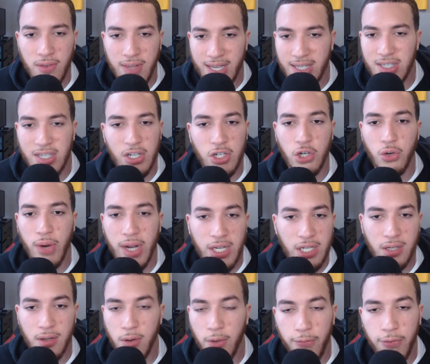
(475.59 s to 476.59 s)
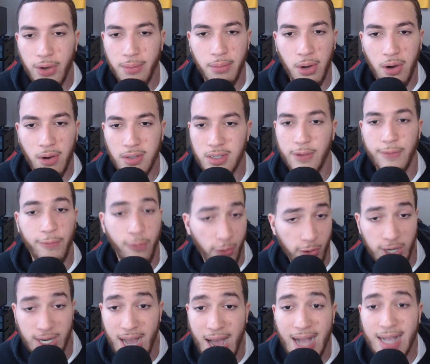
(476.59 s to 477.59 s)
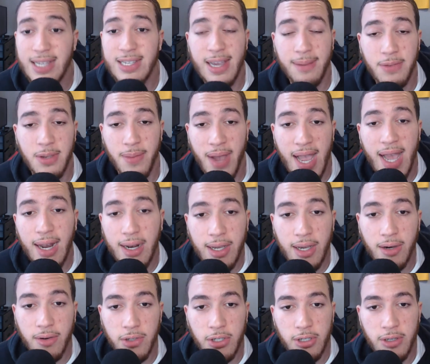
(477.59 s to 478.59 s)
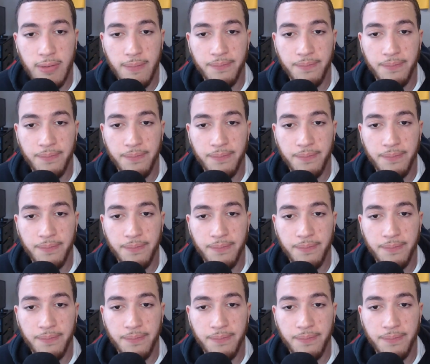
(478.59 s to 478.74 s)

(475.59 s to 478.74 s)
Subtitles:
that situational football is a foreign concept to my head coach.